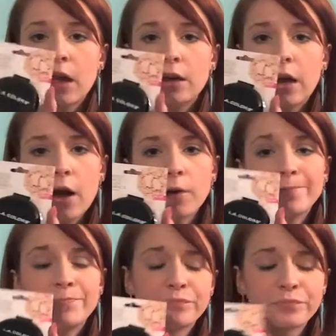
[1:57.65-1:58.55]

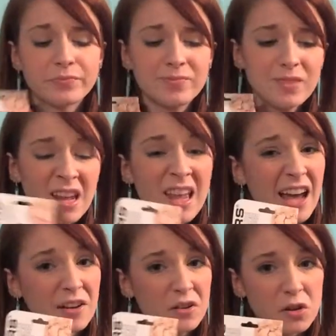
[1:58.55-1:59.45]
Now
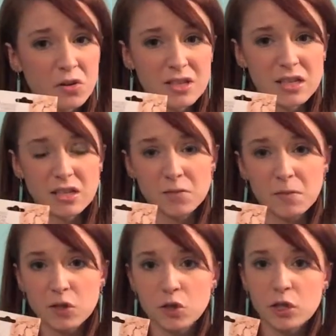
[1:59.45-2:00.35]
I don't use these as
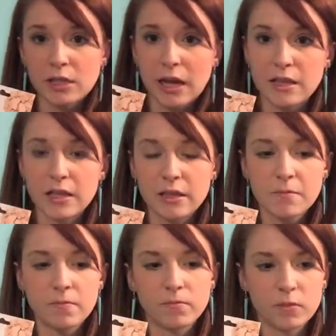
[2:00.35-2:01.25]
much because I think they're
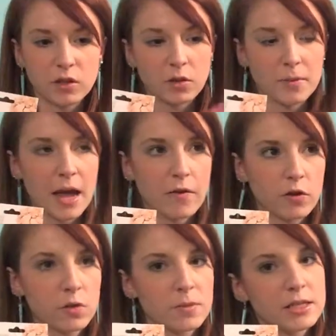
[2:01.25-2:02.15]
a little bit
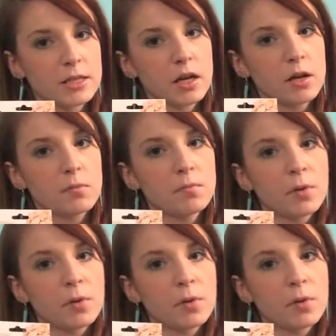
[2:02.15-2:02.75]
heavier on my skin,